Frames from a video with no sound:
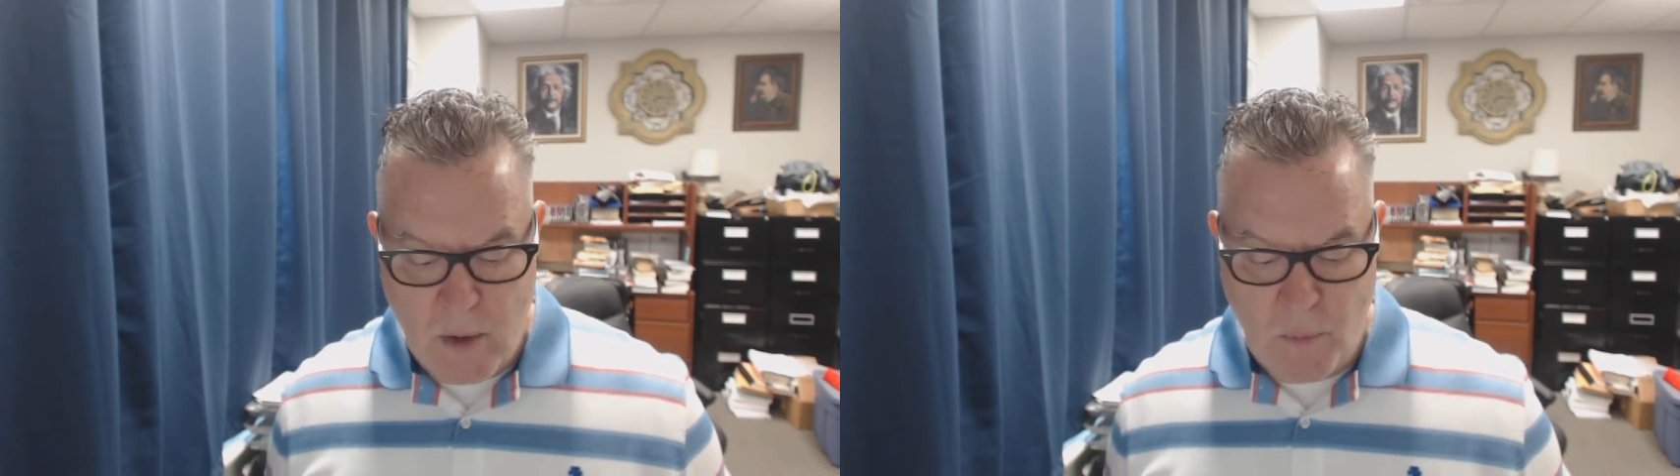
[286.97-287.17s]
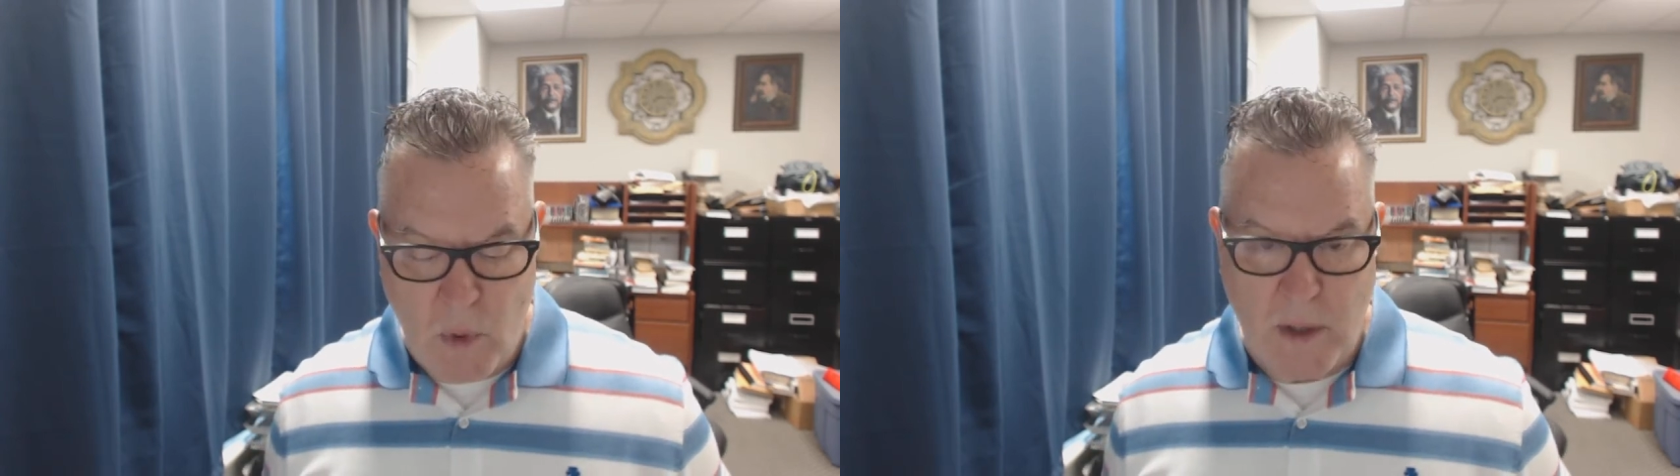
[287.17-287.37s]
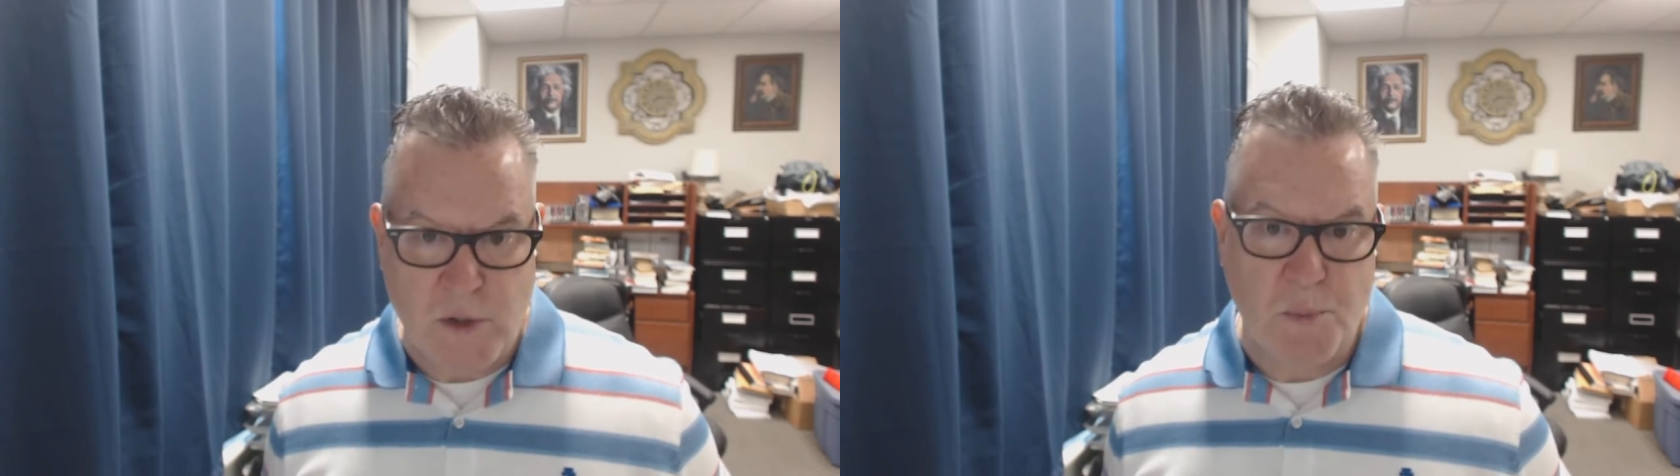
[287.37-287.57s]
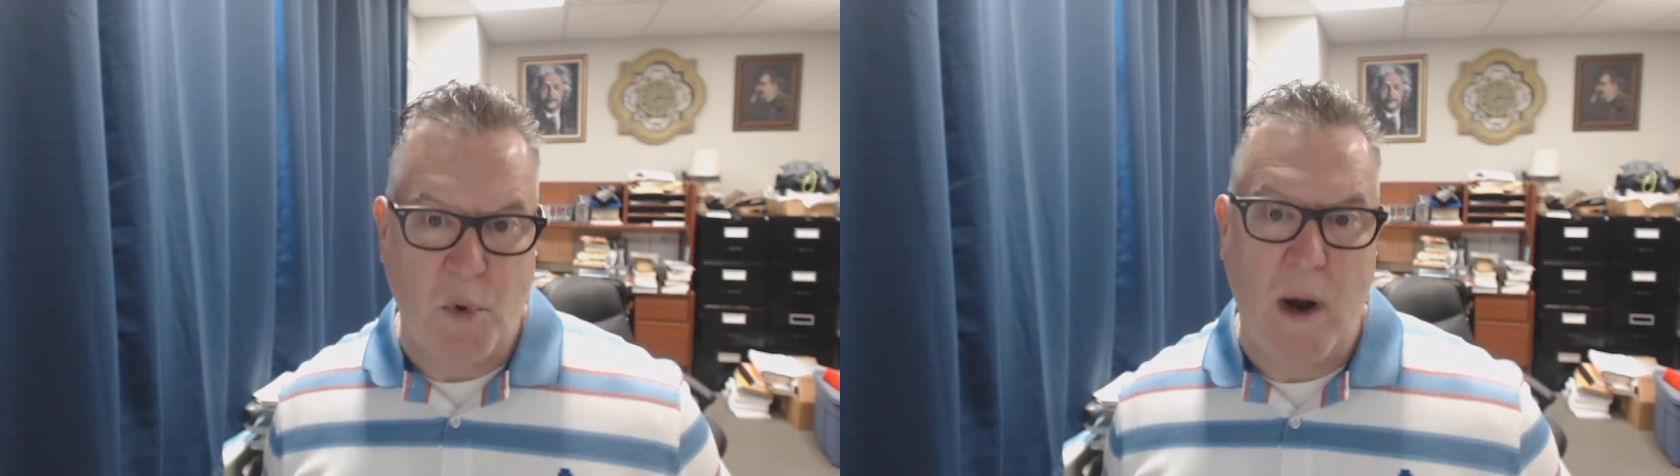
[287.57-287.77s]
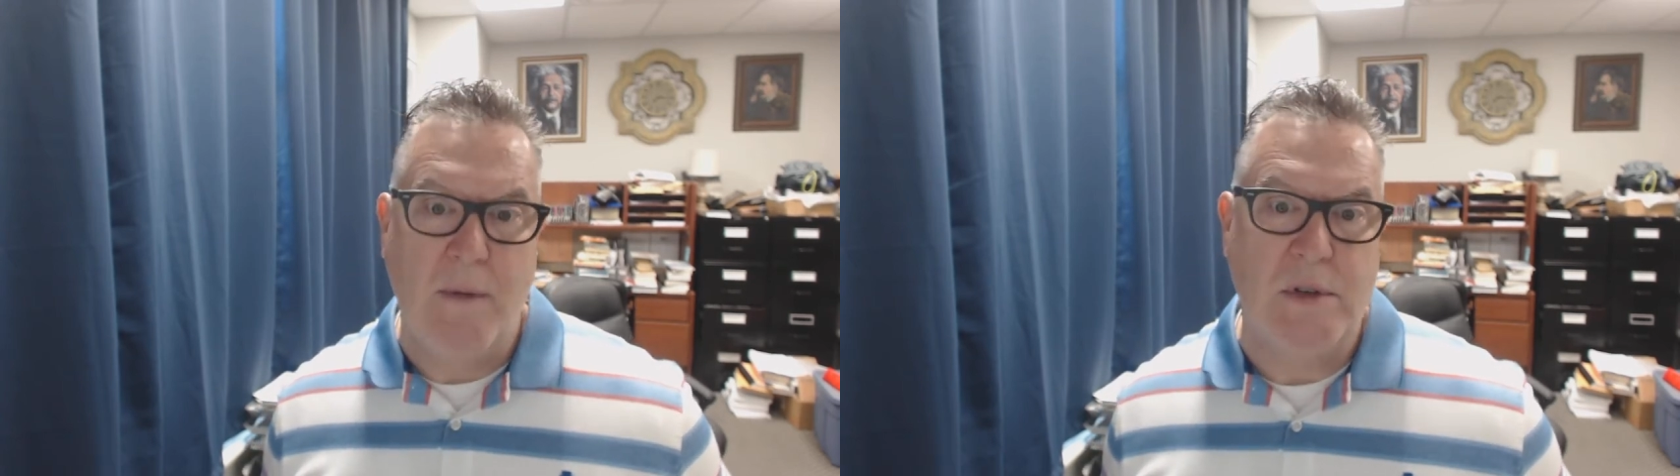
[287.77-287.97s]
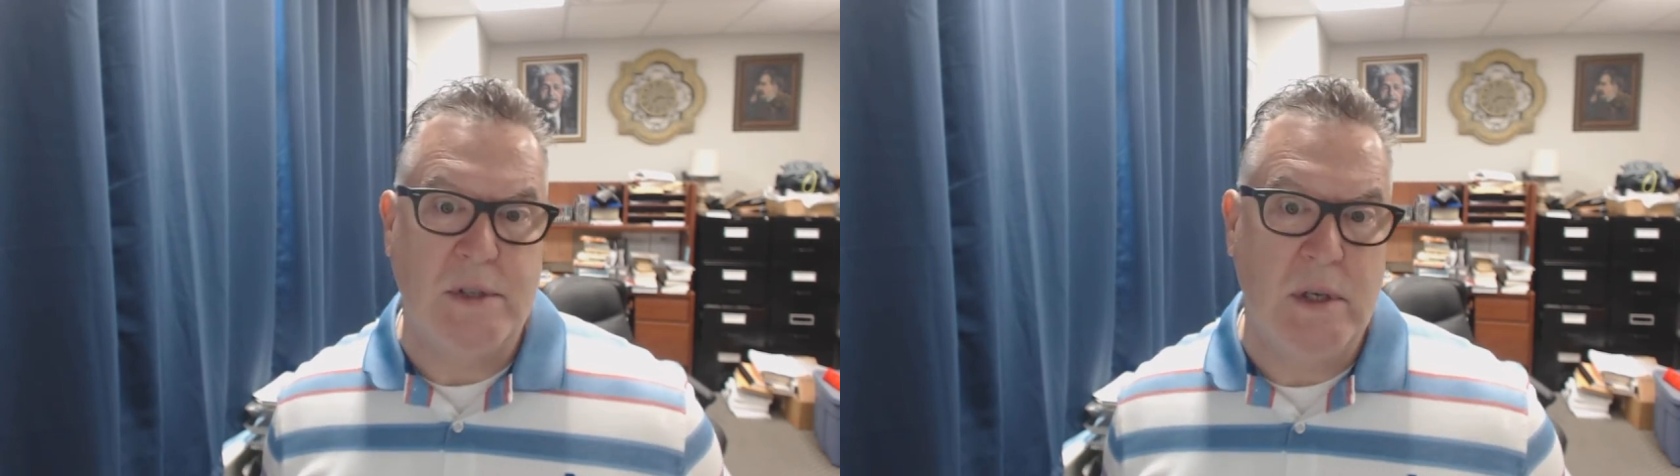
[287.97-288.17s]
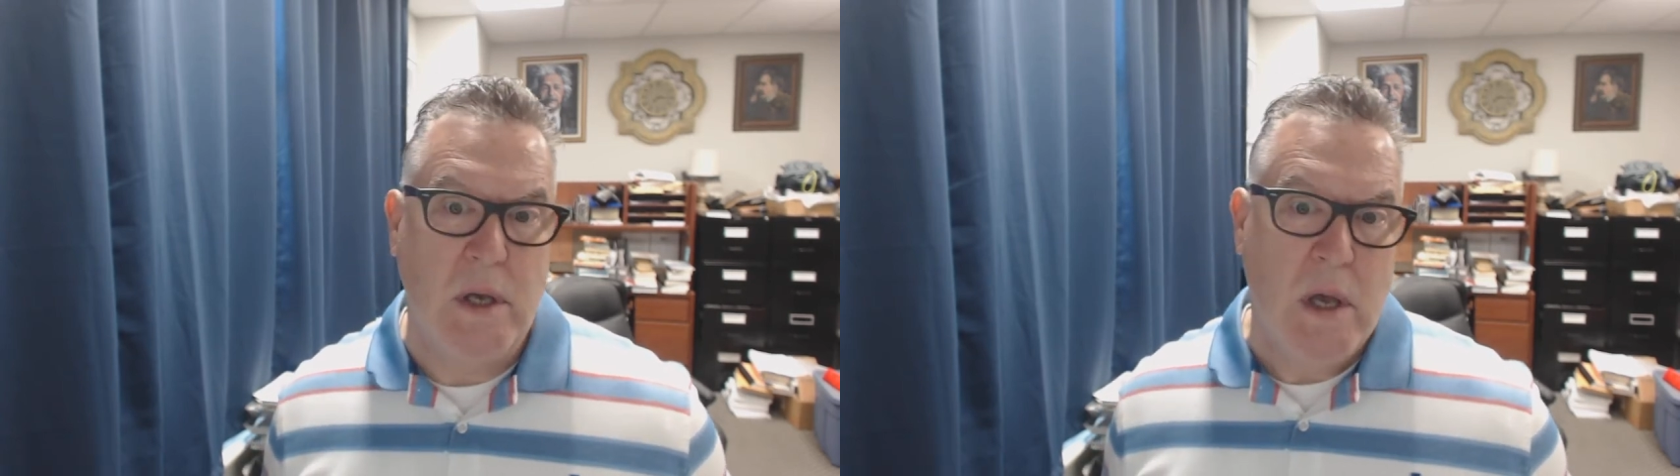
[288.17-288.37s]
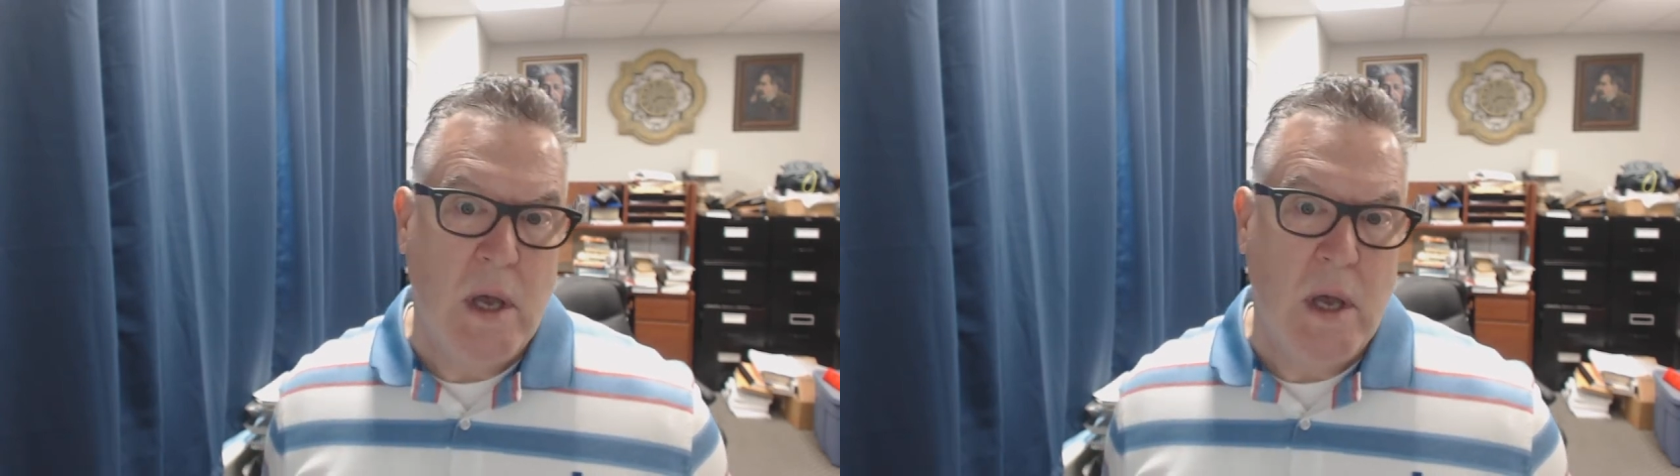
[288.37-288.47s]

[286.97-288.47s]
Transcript: of what is privacy.